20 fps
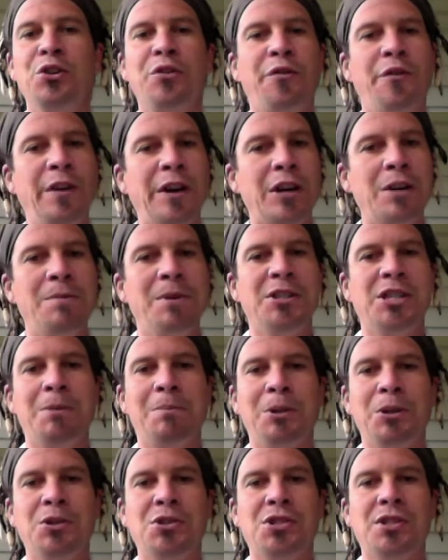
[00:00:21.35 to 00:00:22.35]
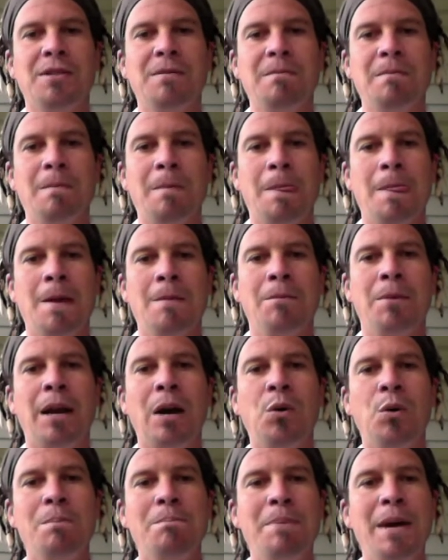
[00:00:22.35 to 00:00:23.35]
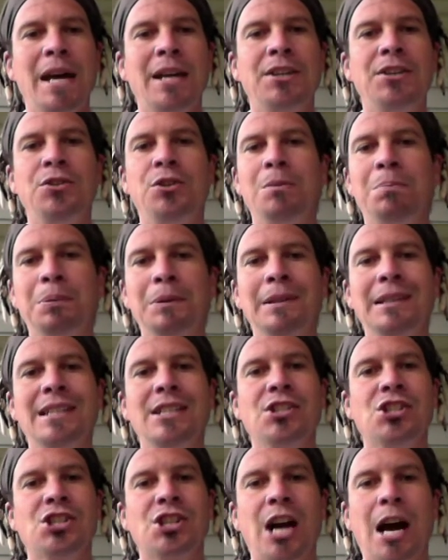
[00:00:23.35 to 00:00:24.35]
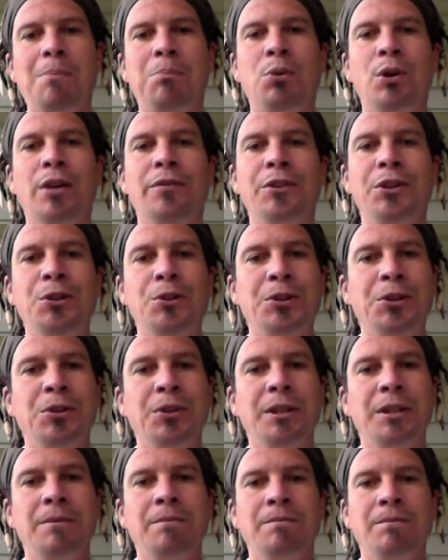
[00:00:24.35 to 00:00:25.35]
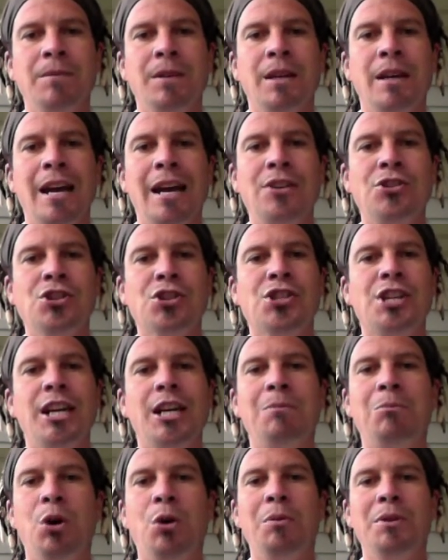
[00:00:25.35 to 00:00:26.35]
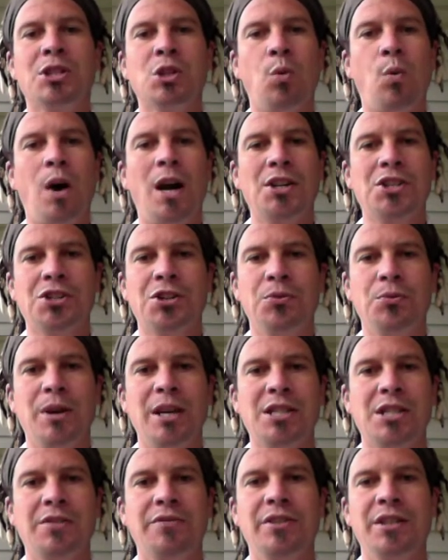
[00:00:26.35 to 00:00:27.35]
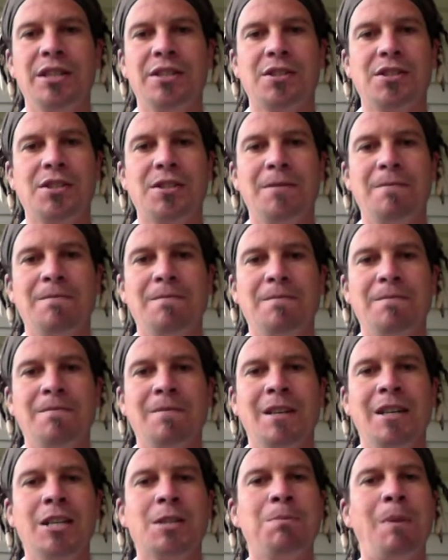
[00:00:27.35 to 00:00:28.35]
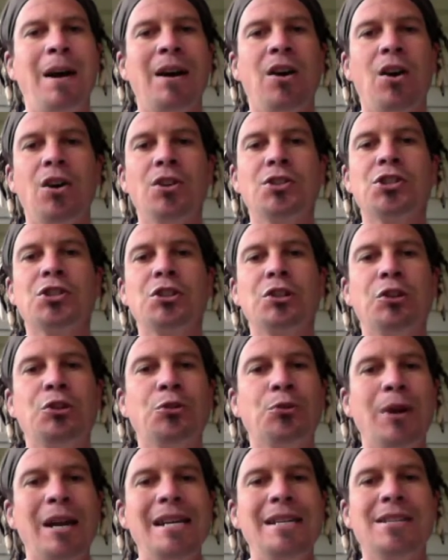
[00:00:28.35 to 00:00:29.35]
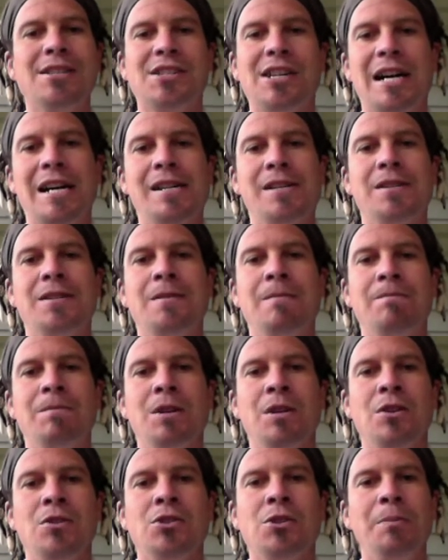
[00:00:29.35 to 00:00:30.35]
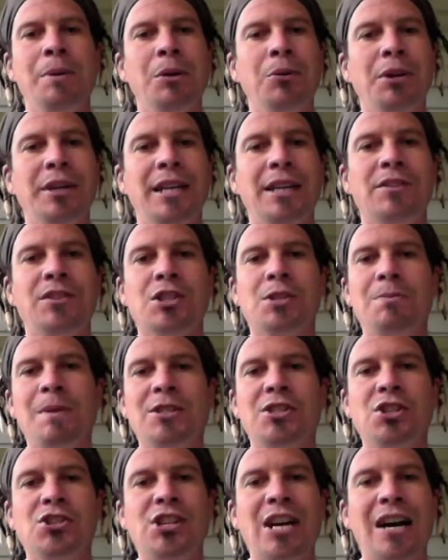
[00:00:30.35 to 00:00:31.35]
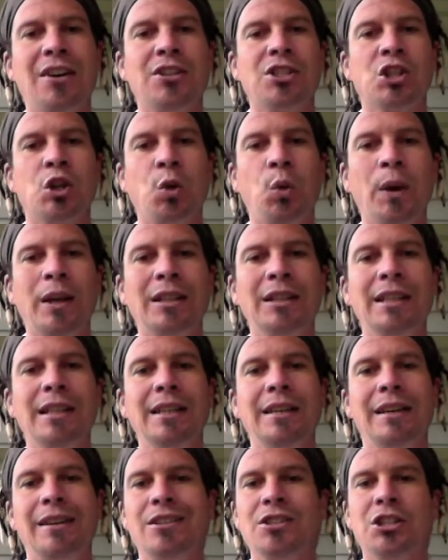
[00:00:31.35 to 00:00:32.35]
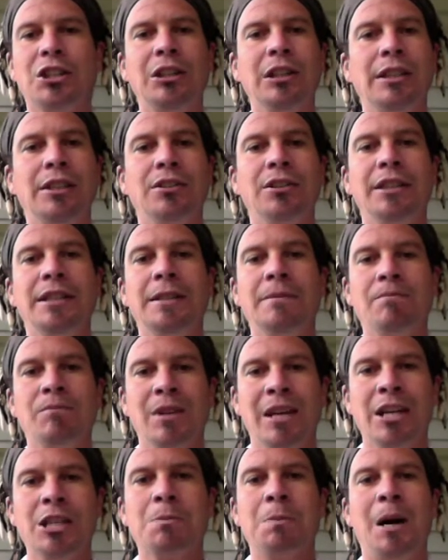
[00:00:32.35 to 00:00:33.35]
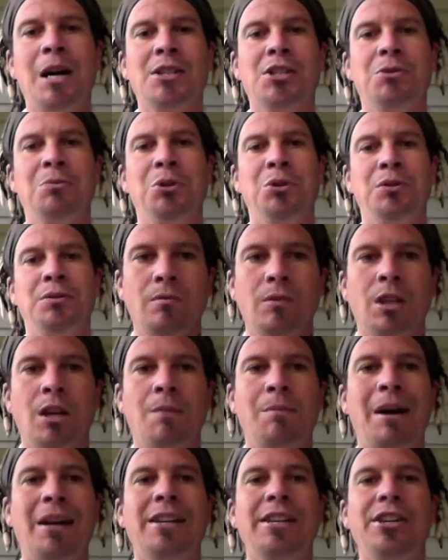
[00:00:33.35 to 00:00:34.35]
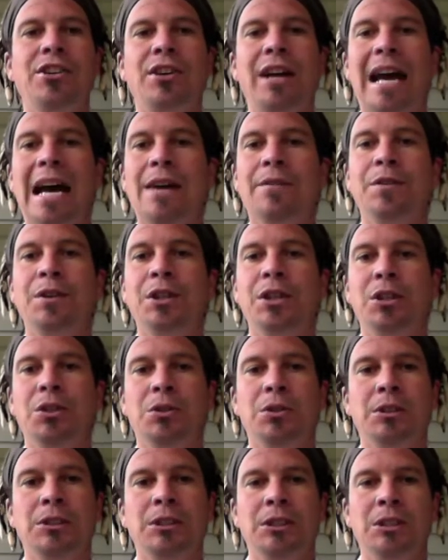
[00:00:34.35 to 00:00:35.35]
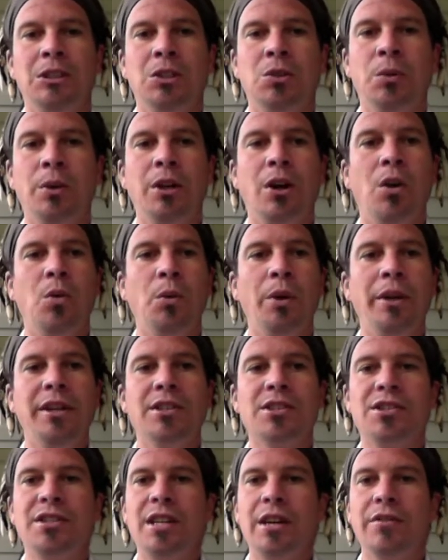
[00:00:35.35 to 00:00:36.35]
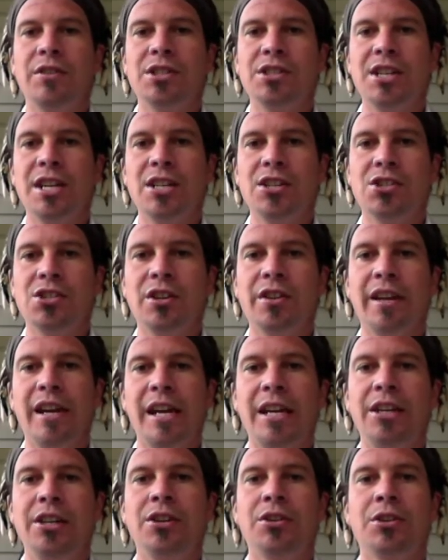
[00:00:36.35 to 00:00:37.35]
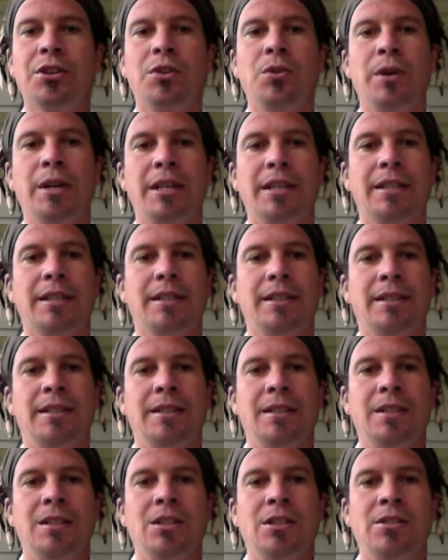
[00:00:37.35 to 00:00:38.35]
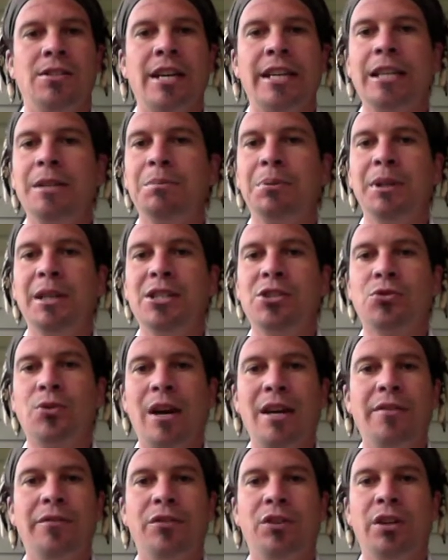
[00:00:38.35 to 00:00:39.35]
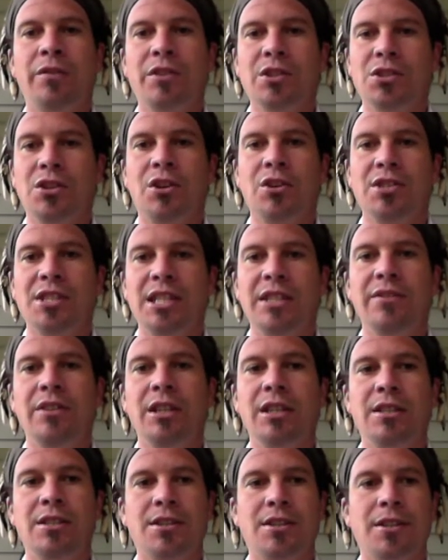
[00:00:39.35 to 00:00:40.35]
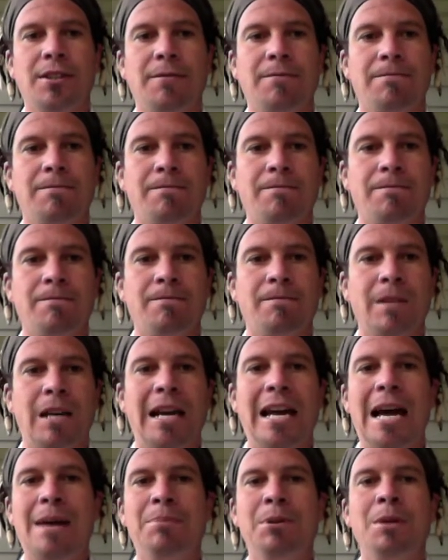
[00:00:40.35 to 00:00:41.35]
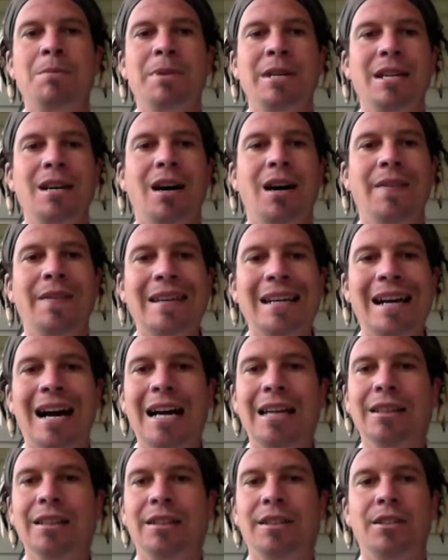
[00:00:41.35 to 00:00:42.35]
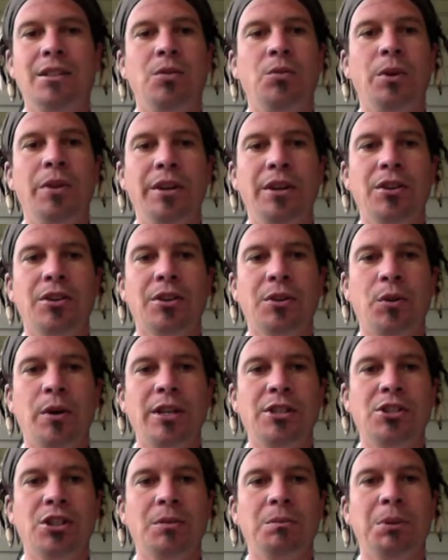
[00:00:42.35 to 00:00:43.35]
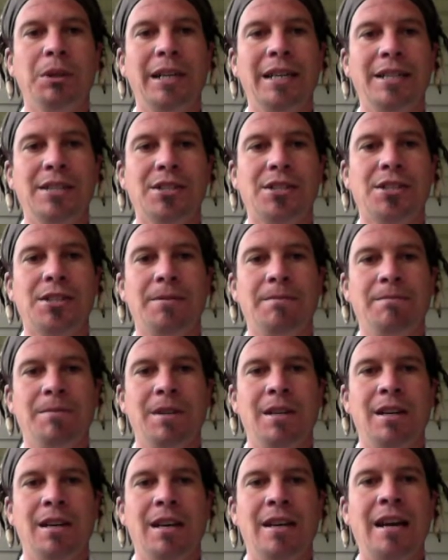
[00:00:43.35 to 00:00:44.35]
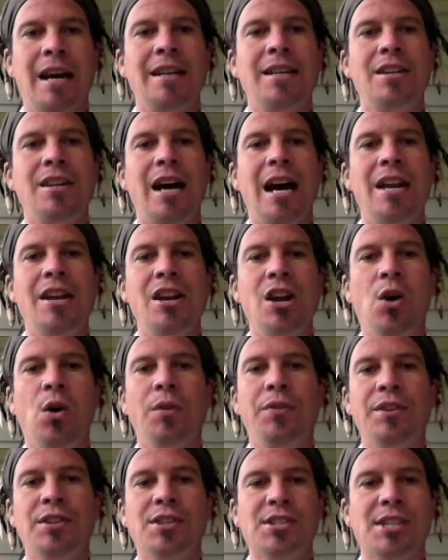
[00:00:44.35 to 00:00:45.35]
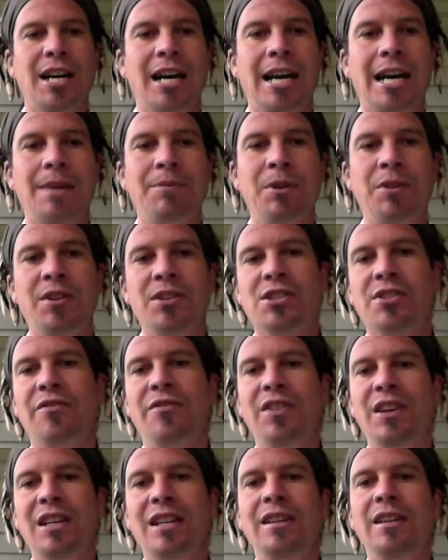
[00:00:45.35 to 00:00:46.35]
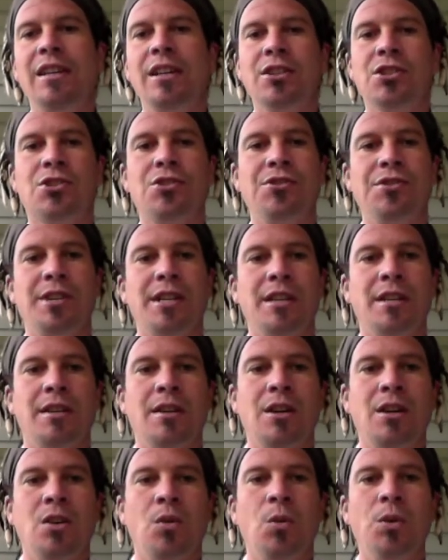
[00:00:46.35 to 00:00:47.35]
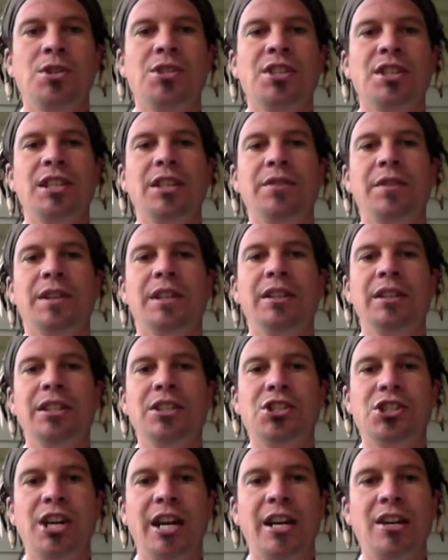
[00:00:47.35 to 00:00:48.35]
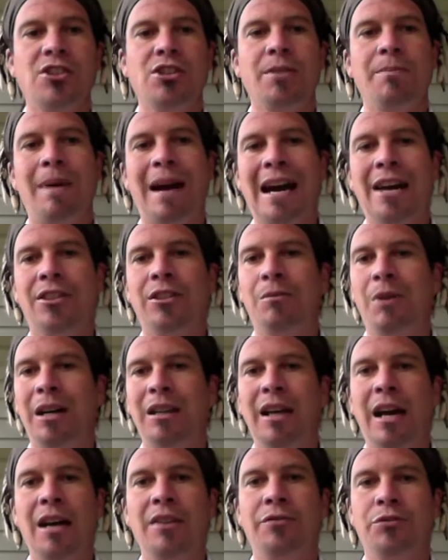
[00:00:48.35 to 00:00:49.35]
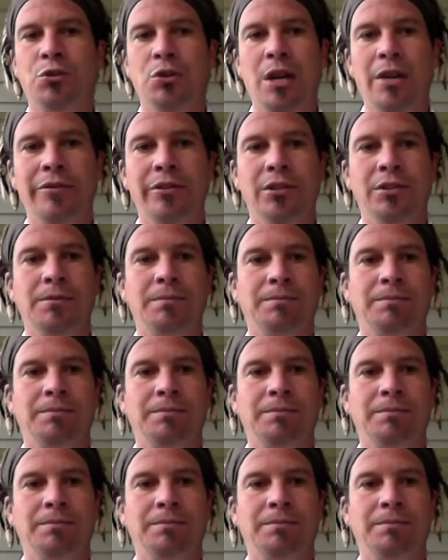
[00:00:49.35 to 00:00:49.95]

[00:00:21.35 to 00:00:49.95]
a very busy person, but I would beg you to please stop whatever you're doing and just take a moment to watch the rest of this. It's my heart's great desire to be able to get this message out as quickly and as clearly as possible. About a year and a half ago, we all witnessed the devastation of the Haiti earthquake taking place right in front of us on our TVs. I happened to be on the island when the earthquake took place, and I did not know at this time that this event in history would significantly change the path of my life forever.